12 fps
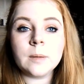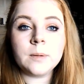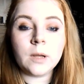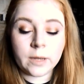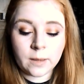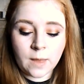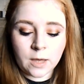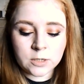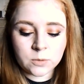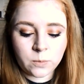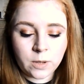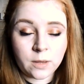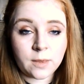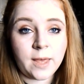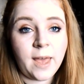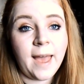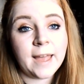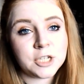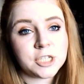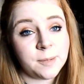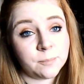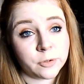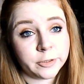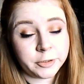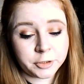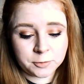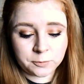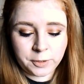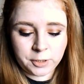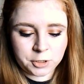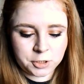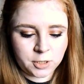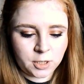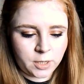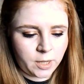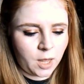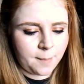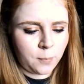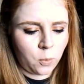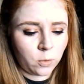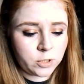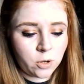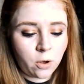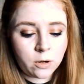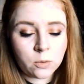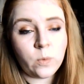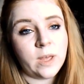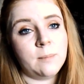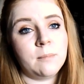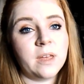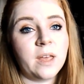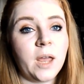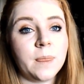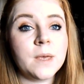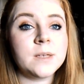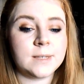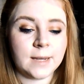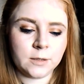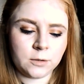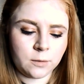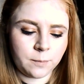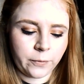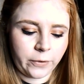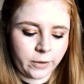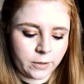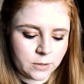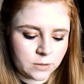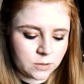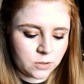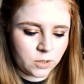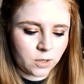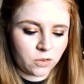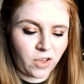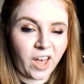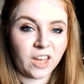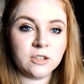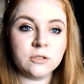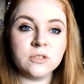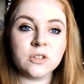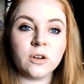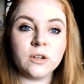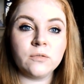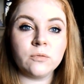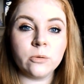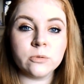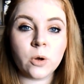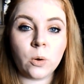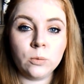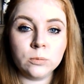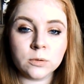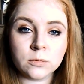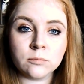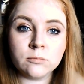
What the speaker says: be applying that with a H&M brush, which I bought on a whim in the sale because the handle's kind of rose gold,